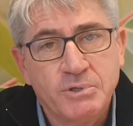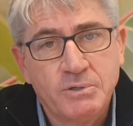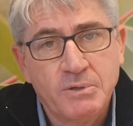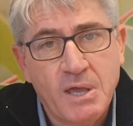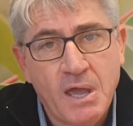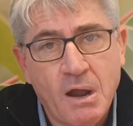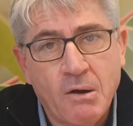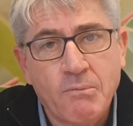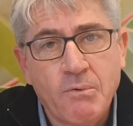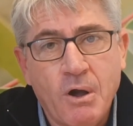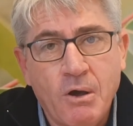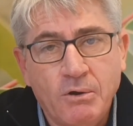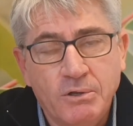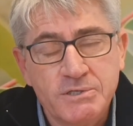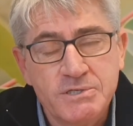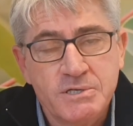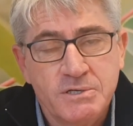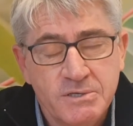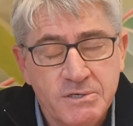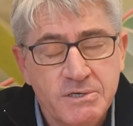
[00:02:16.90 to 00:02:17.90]
our role
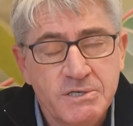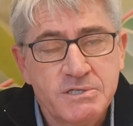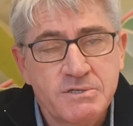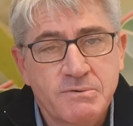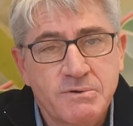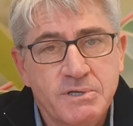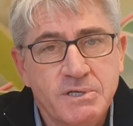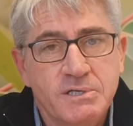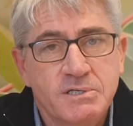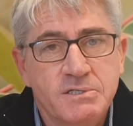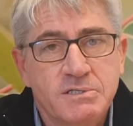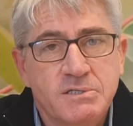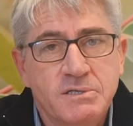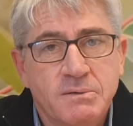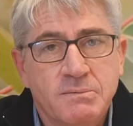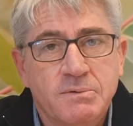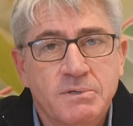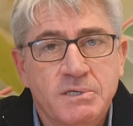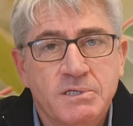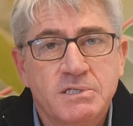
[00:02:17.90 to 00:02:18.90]
as a nursery is
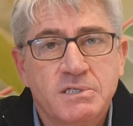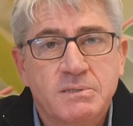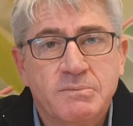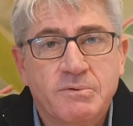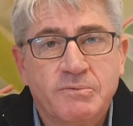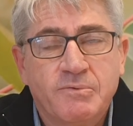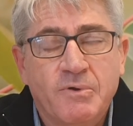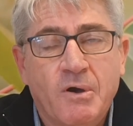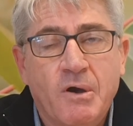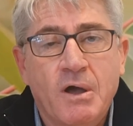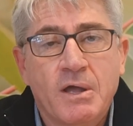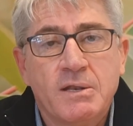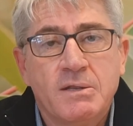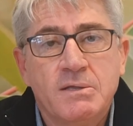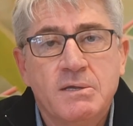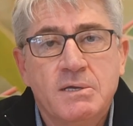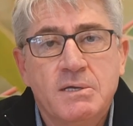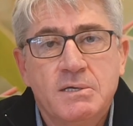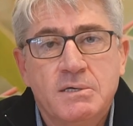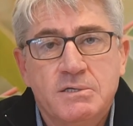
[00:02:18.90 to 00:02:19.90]
to provide
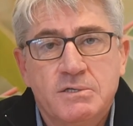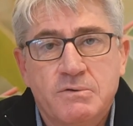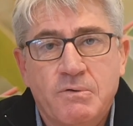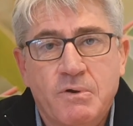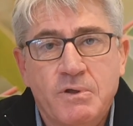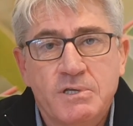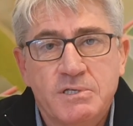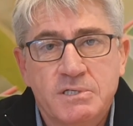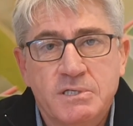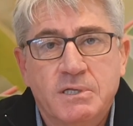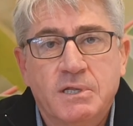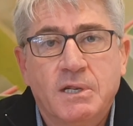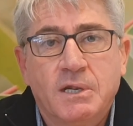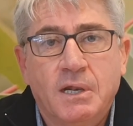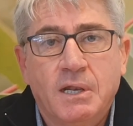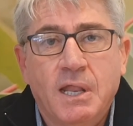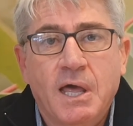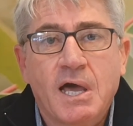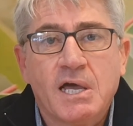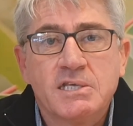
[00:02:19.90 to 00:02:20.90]
trees that are going
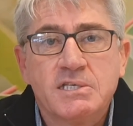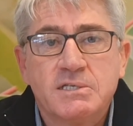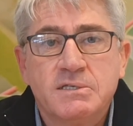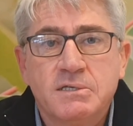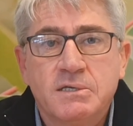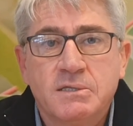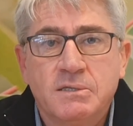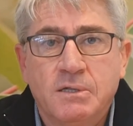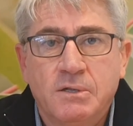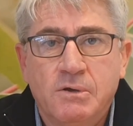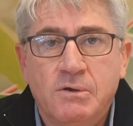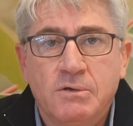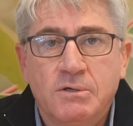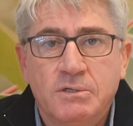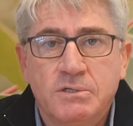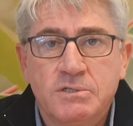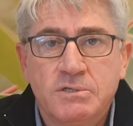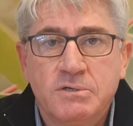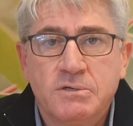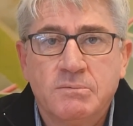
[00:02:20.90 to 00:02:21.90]
to last in the longer
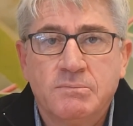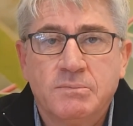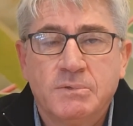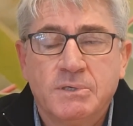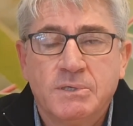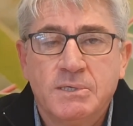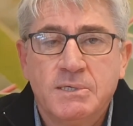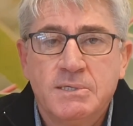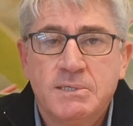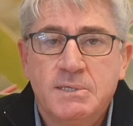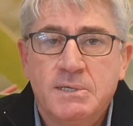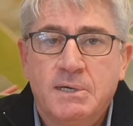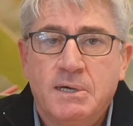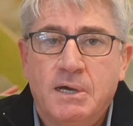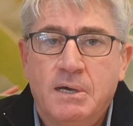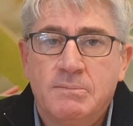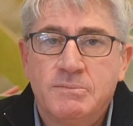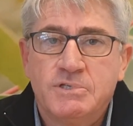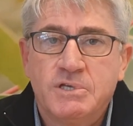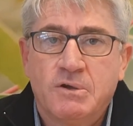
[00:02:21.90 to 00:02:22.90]
term.
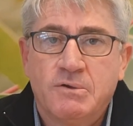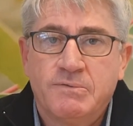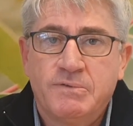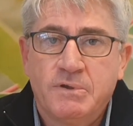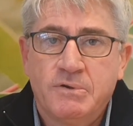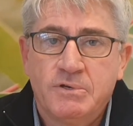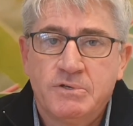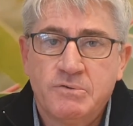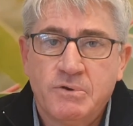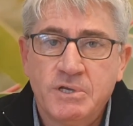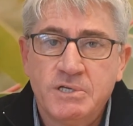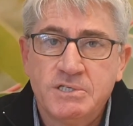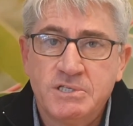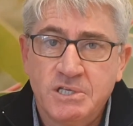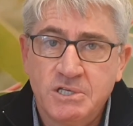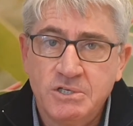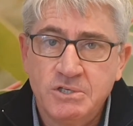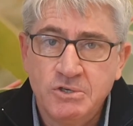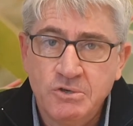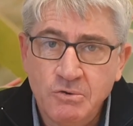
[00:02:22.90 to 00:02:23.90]
So if there are trees
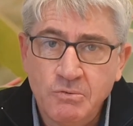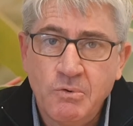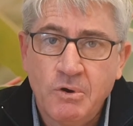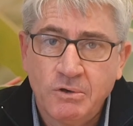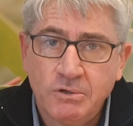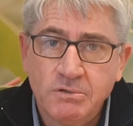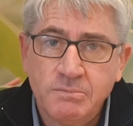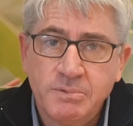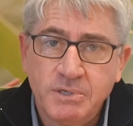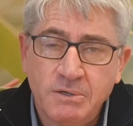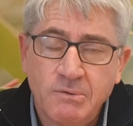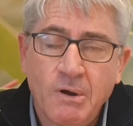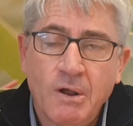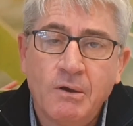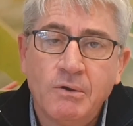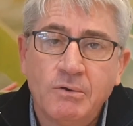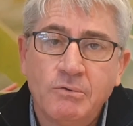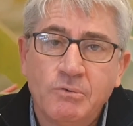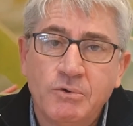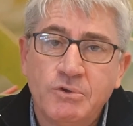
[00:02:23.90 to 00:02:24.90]
that you want to be
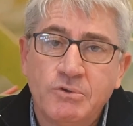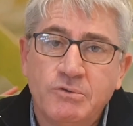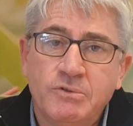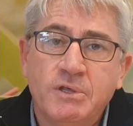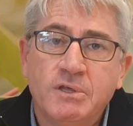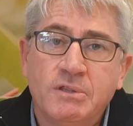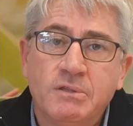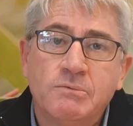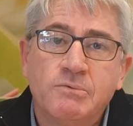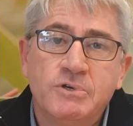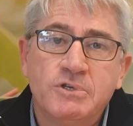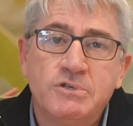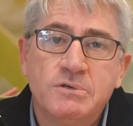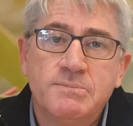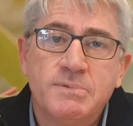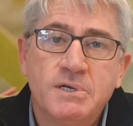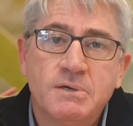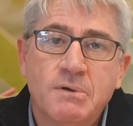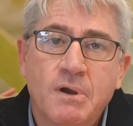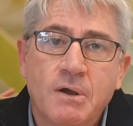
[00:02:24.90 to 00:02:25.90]
grown, or you think that we should
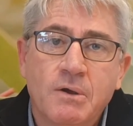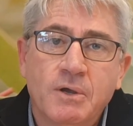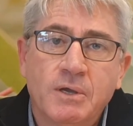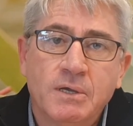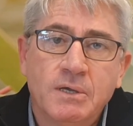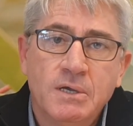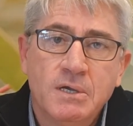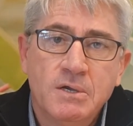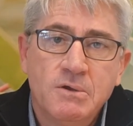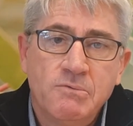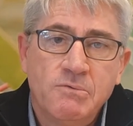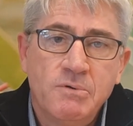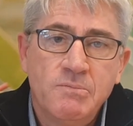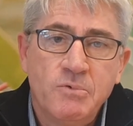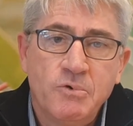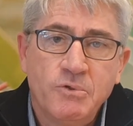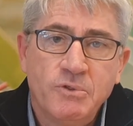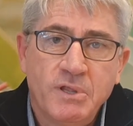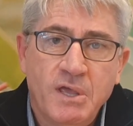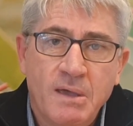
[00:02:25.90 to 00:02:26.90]
be growing, we're
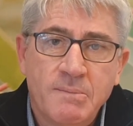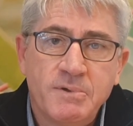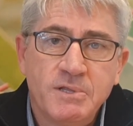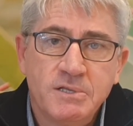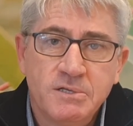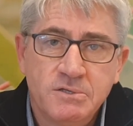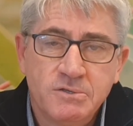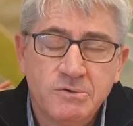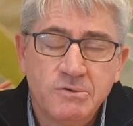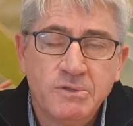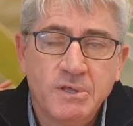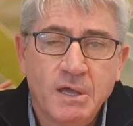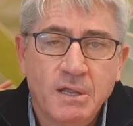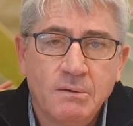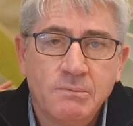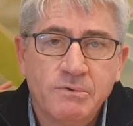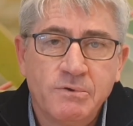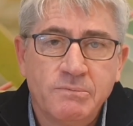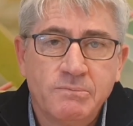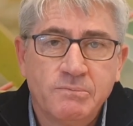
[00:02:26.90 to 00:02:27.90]
more than happy to do that.
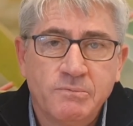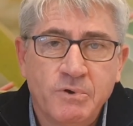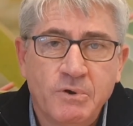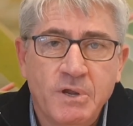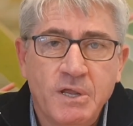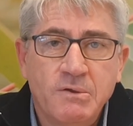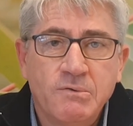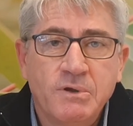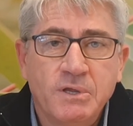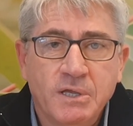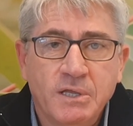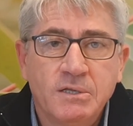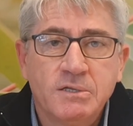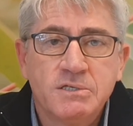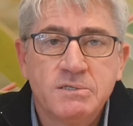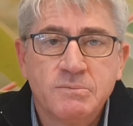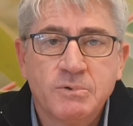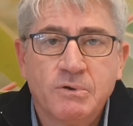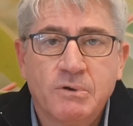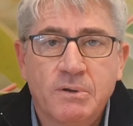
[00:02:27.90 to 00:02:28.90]
And we're entering into
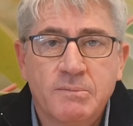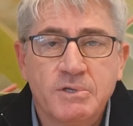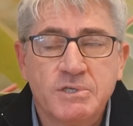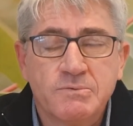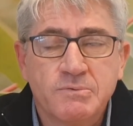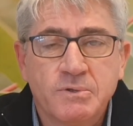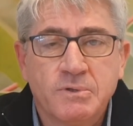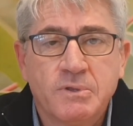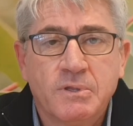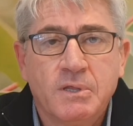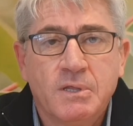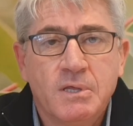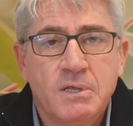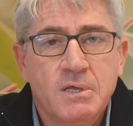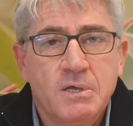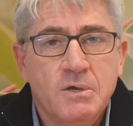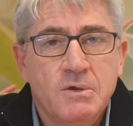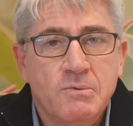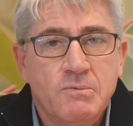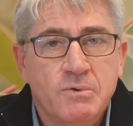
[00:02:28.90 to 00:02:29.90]
some agreements with
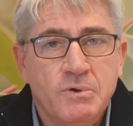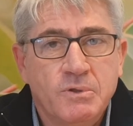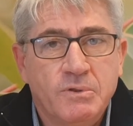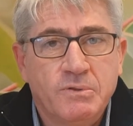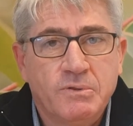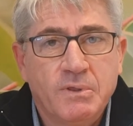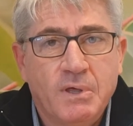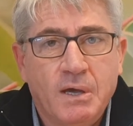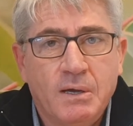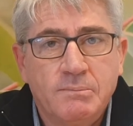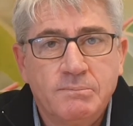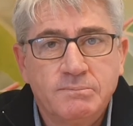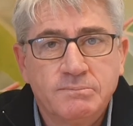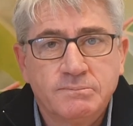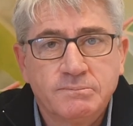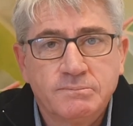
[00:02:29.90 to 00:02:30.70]
some